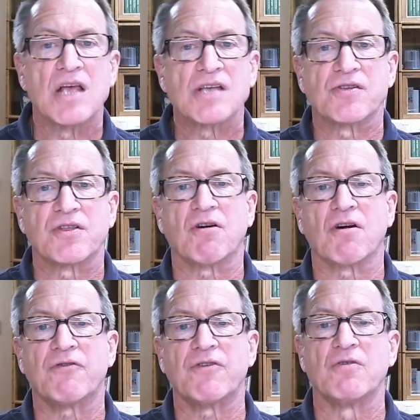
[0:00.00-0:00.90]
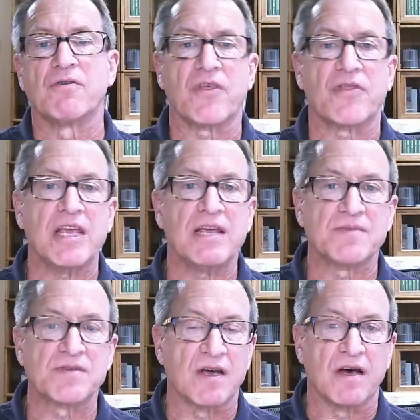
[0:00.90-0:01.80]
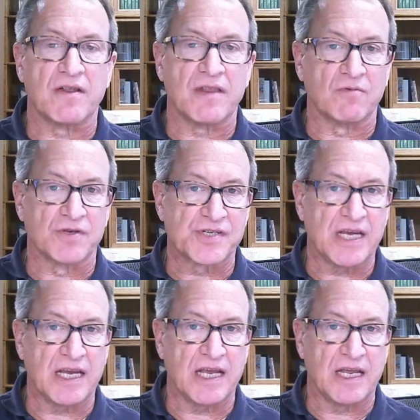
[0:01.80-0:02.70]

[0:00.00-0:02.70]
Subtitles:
So there are a few of the themes that we'll see